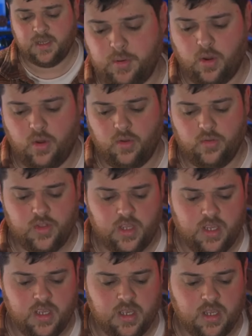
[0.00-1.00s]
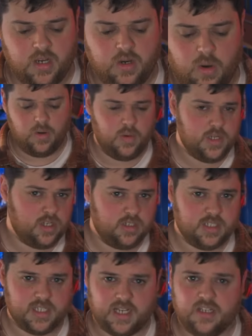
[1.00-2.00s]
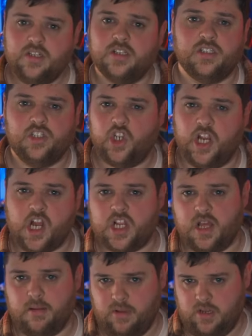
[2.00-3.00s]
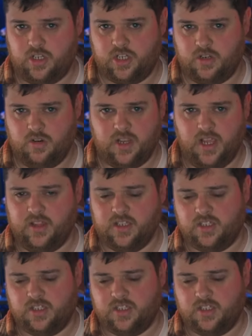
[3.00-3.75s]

but the original design doesn't change that much, okay?